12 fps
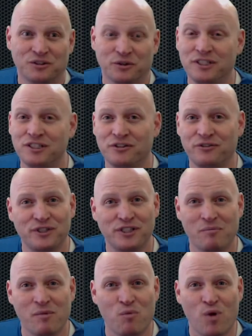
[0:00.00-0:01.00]
So this is the
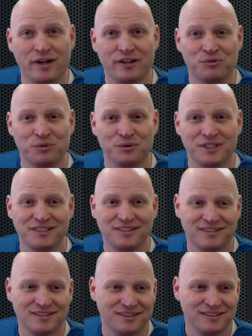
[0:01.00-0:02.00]
first time I'm walking through
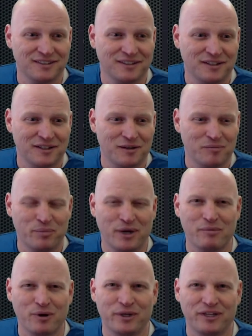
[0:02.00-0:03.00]
this,
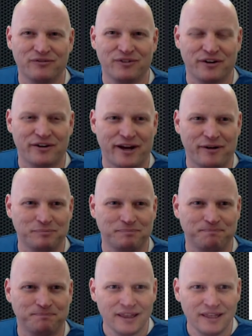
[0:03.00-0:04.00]
but I bet we can figure it out.
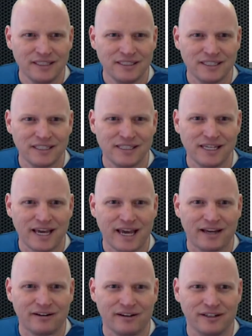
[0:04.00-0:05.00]
This is the
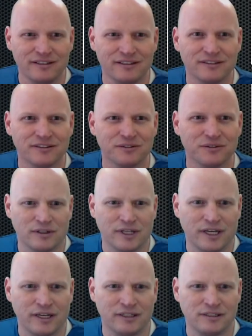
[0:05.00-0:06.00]
add-on.
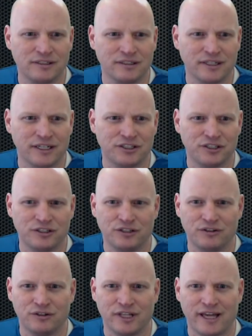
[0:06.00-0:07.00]
Okay,
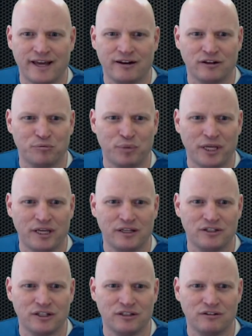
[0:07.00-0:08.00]
installation, you go to the add-on
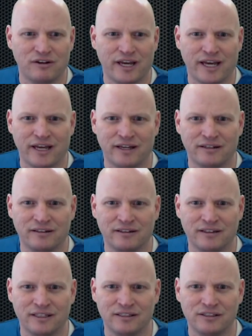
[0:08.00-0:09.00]
page and you add
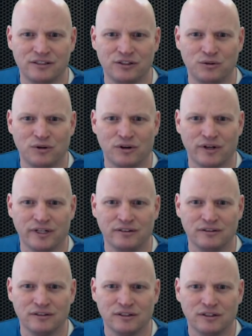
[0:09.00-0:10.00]
this
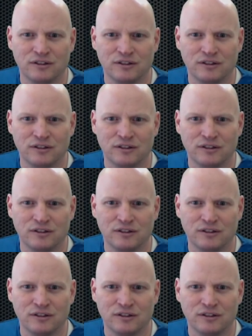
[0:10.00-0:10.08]
URL.